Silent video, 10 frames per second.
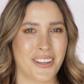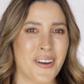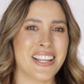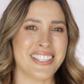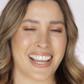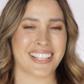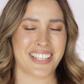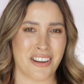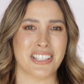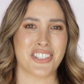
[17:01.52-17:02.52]
Go and check
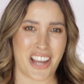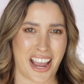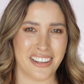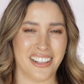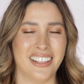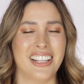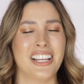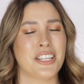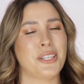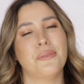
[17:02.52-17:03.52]
Tara's channel.
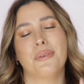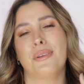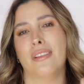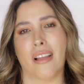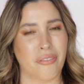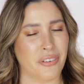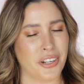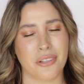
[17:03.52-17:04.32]
You will love her.